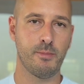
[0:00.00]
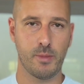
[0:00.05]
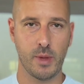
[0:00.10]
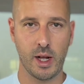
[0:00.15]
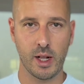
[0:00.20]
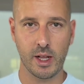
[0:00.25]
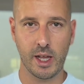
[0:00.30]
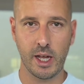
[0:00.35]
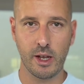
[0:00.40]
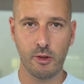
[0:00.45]

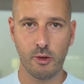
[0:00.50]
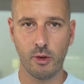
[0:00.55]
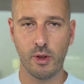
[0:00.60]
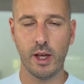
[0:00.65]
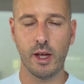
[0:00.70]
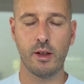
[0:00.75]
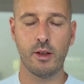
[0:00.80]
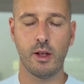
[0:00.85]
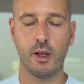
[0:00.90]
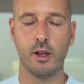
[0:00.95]
I'll get to
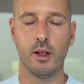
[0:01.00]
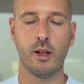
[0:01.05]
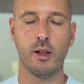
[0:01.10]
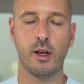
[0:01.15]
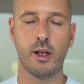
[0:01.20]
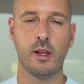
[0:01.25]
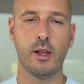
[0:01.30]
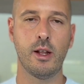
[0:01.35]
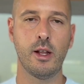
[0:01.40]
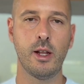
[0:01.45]
that in
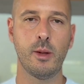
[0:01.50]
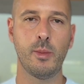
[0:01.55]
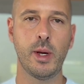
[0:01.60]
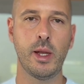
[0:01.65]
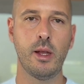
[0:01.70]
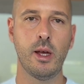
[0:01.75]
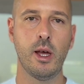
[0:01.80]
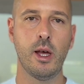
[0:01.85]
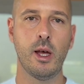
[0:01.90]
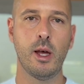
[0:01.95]
a little bit,
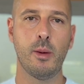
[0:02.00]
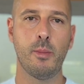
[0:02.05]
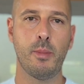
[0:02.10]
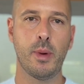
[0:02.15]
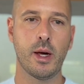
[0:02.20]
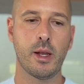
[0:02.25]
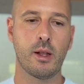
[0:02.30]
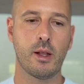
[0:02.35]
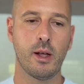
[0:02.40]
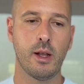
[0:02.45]

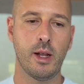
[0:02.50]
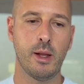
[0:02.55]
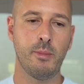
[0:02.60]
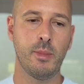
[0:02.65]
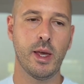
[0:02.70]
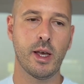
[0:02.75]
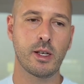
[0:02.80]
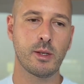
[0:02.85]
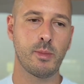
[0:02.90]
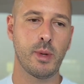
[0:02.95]
but let me
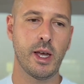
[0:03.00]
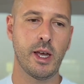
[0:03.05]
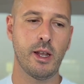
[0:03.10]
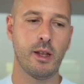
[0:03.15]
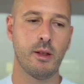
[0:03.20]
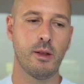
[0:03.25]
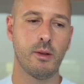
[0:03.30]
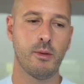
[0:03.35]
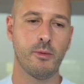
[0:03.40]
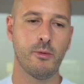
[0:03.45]

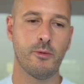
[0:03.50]
explain,